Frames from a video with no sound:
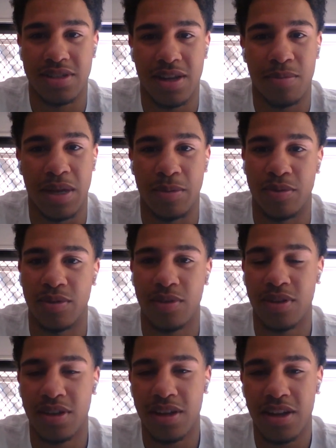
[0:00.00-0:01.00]
because some people
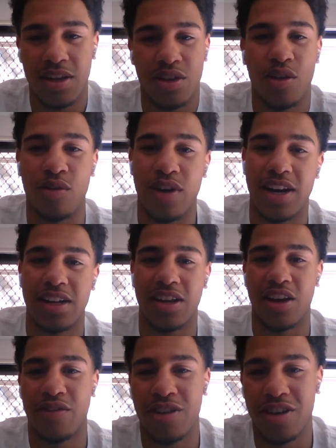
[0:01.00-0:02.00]
not ready to
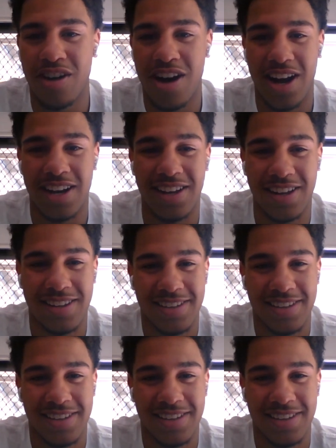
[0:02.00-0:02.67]
go for the grind.